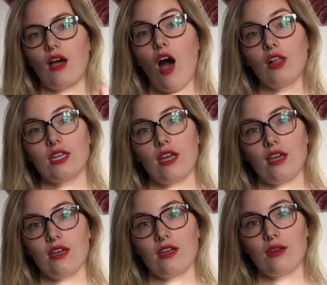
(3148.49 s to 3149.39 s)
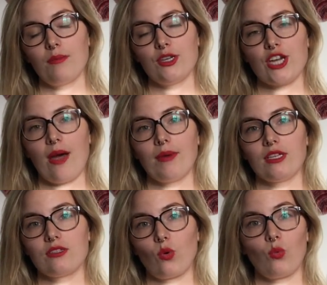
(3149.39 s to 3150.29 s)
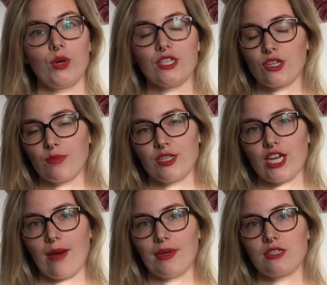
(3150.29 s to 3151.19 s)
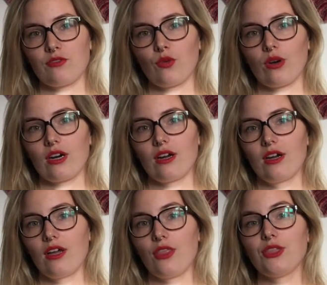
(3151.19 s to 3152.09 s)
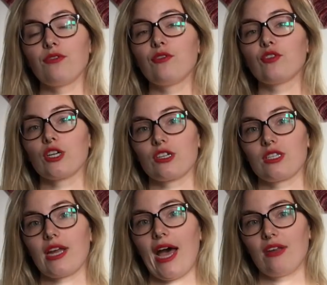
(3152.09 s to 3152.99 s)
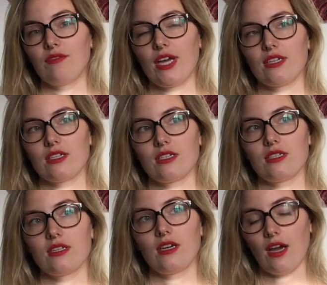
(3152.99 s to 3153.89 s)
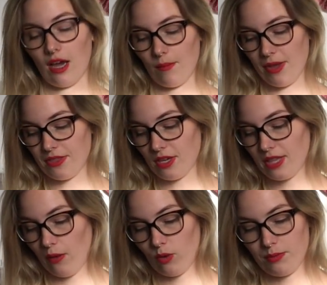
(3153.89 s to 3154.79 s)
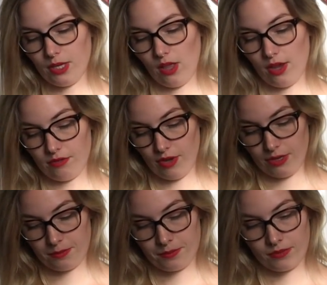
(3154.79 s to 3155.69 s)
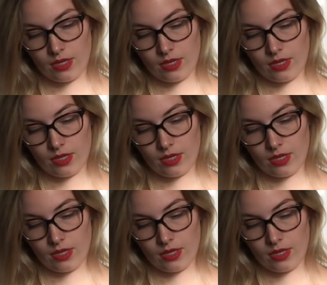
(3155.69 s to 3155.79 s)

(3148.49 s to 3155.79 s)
holiday pajamas or winter pajamas for the first Advent. I think that would be a lot of fun.